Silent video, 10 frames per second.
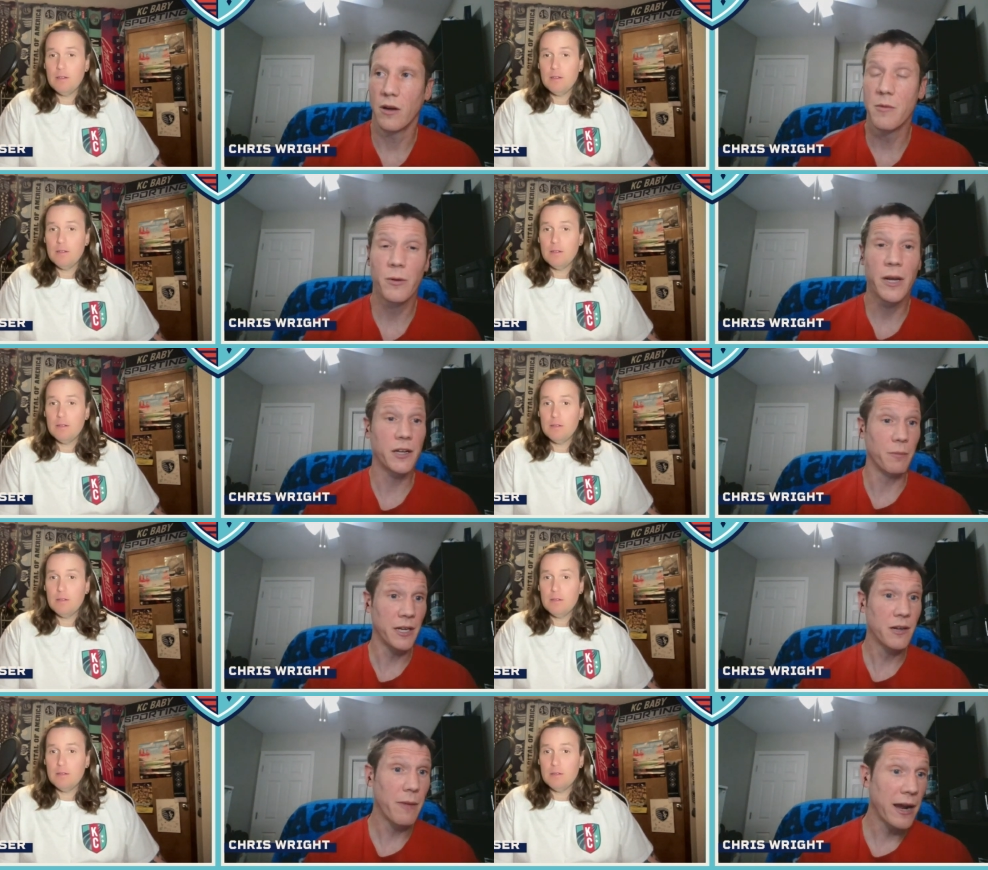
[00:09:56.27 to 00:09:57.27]
Speaker 1: I mean, we got
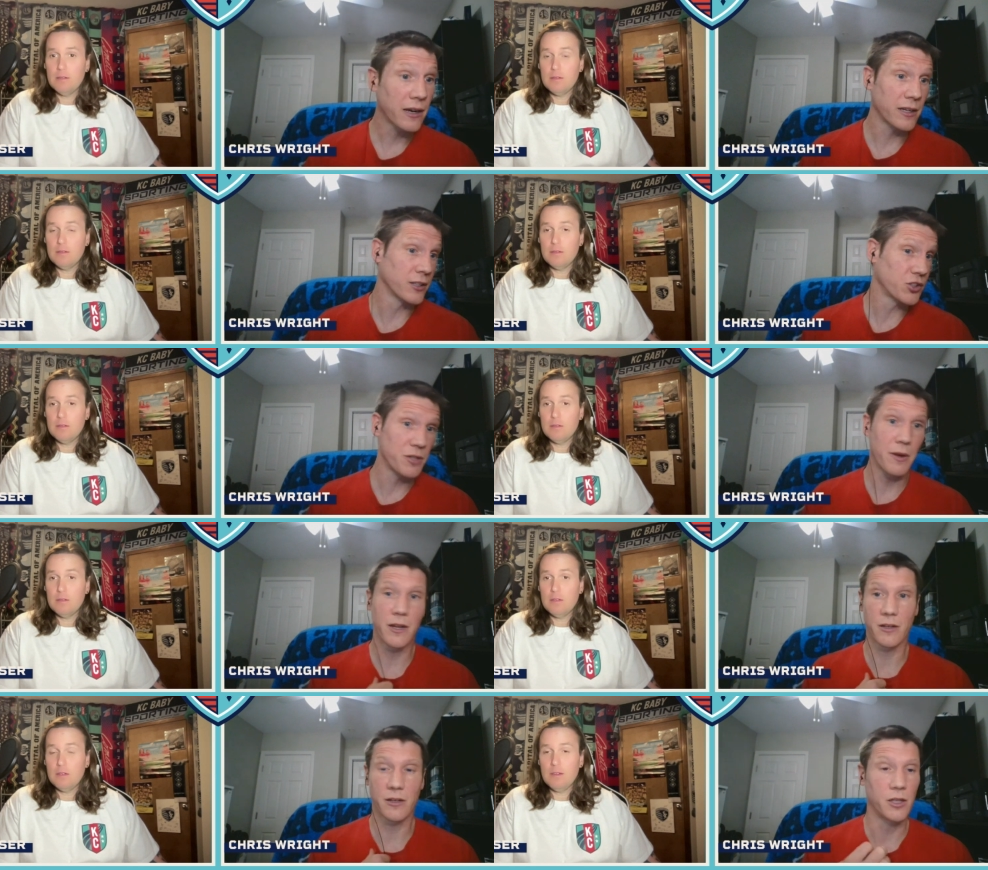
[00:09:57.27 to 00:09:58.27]
Debinha back, and she
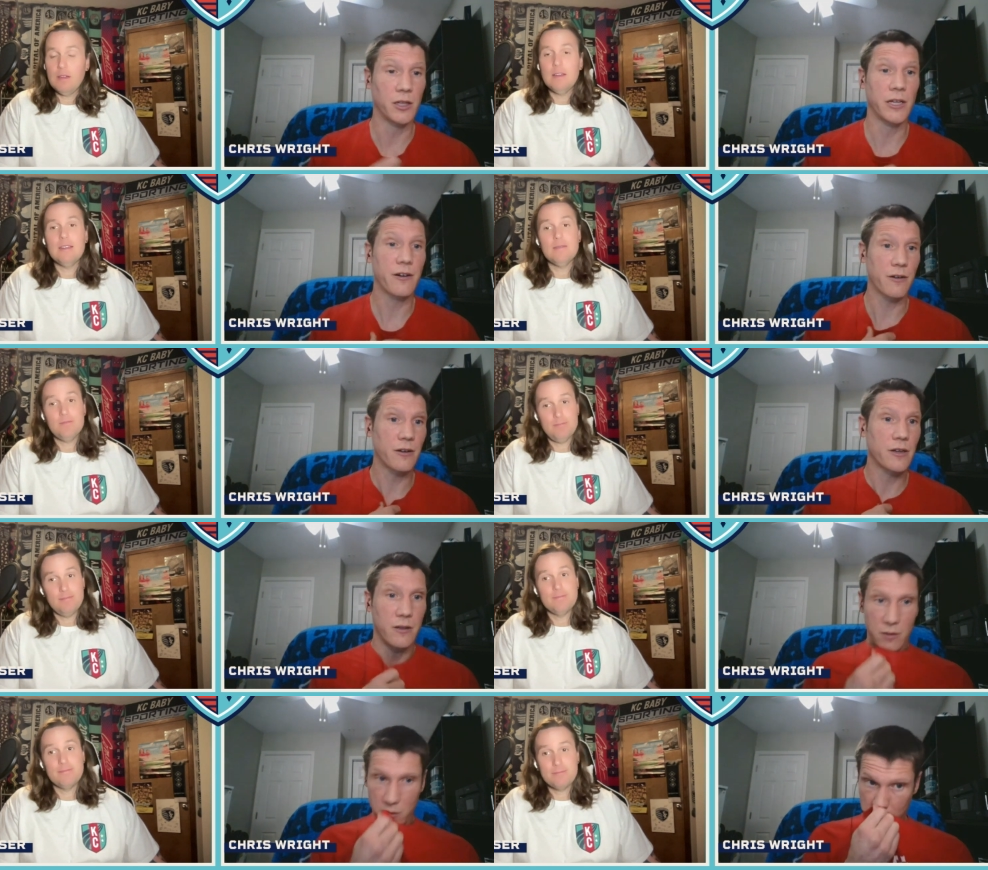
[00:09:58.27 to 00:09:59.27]
made a clear
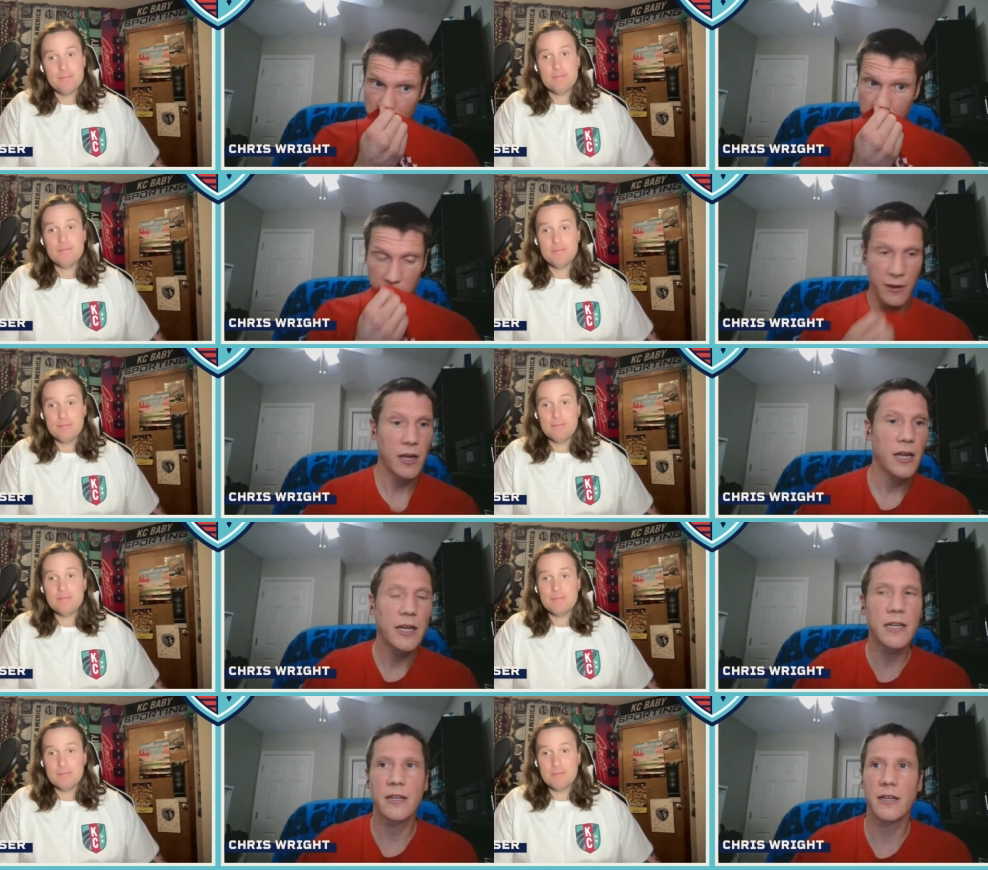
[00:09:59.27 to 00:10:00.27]

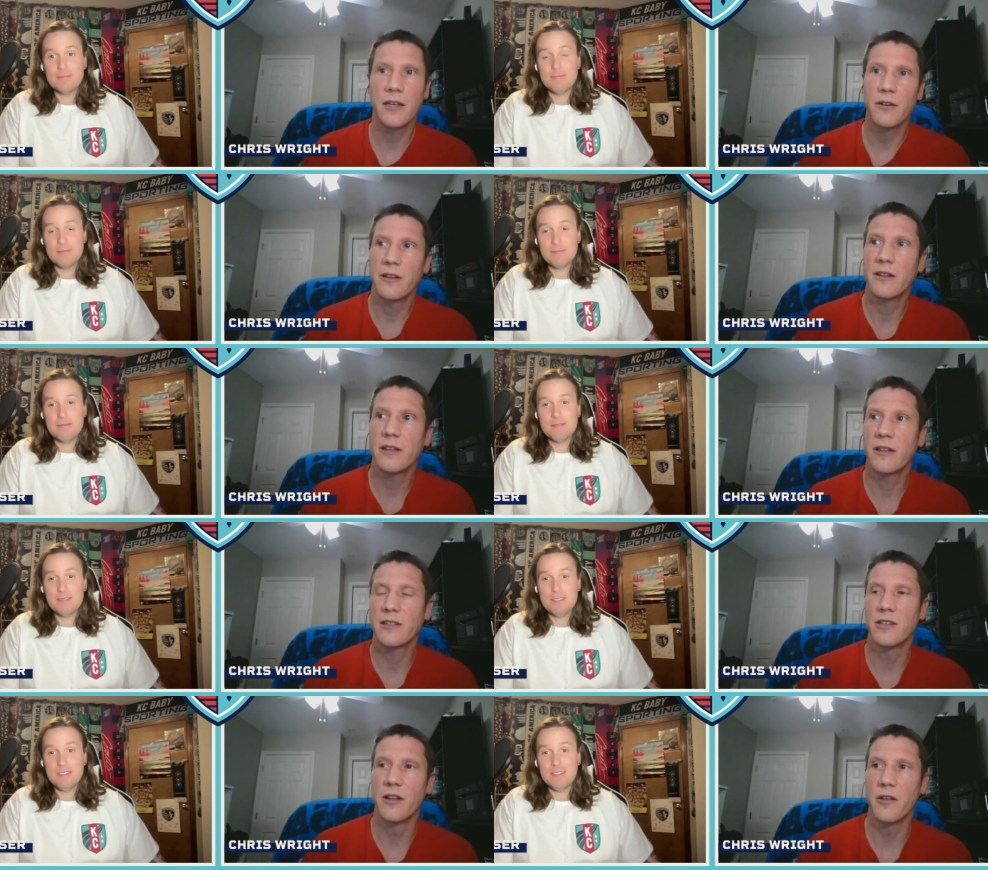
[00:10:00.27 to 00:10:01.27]
it you know that,
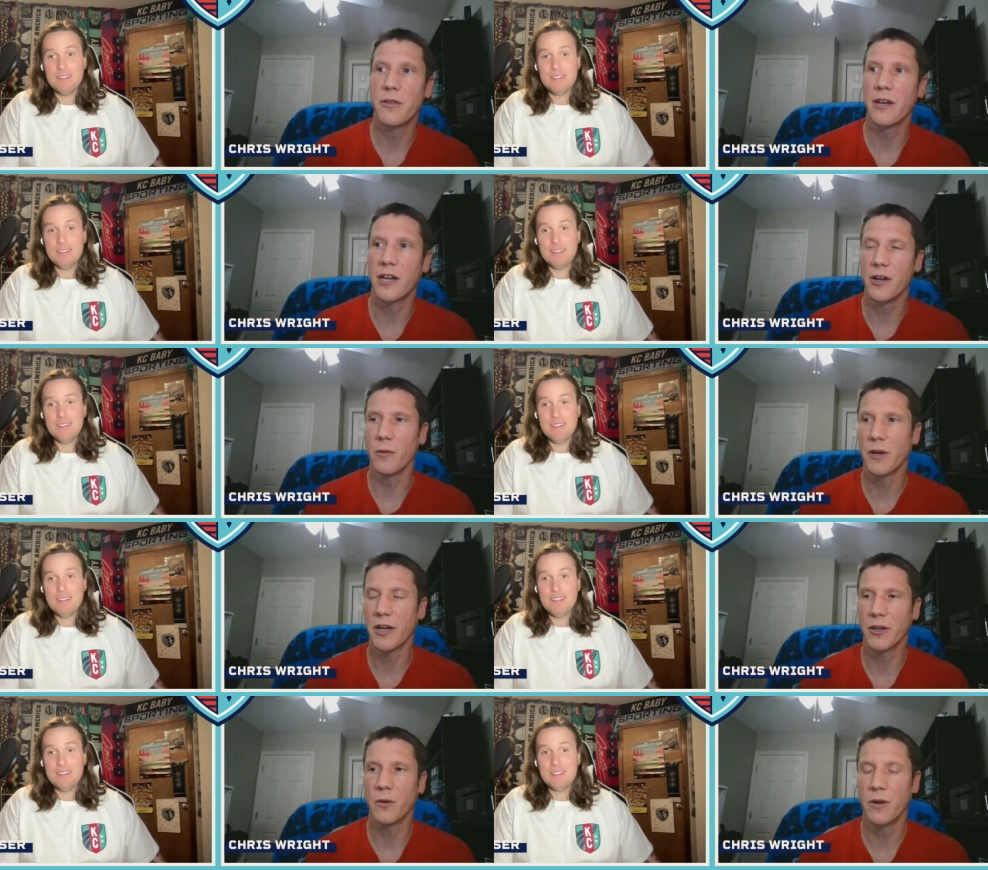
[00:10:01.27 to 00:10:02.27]
that's another thing and i know we're
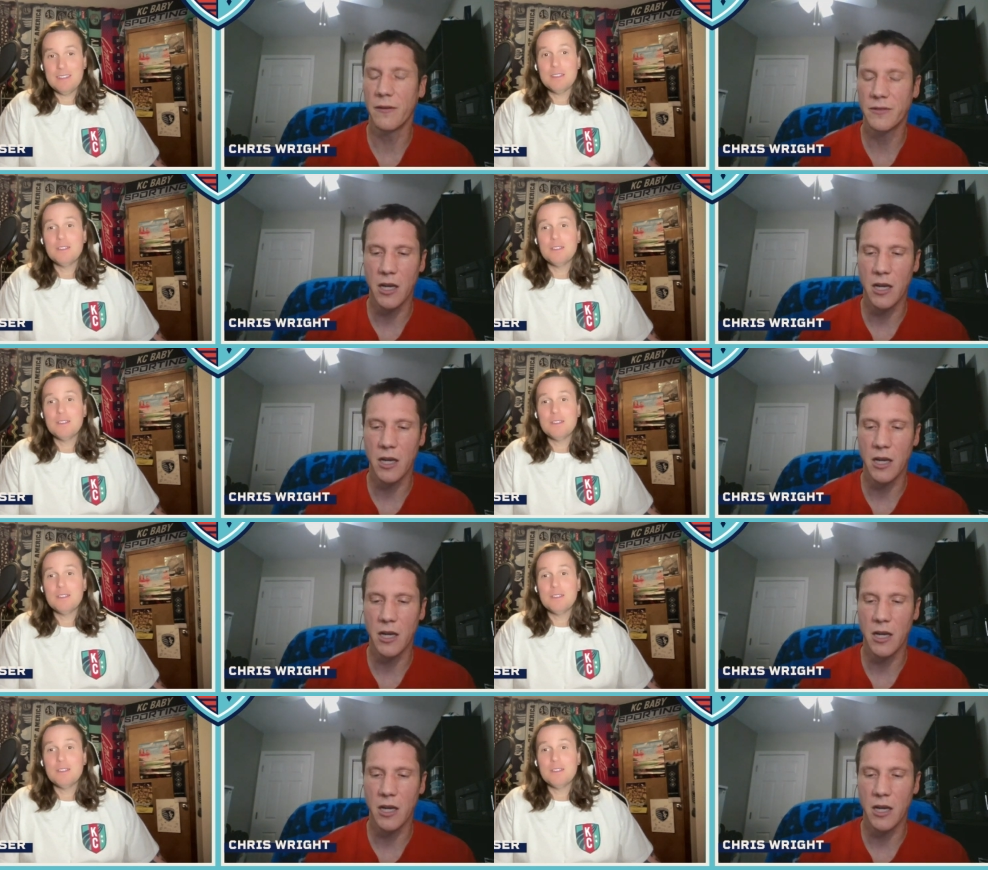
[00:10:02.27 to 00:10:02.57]
kind of going off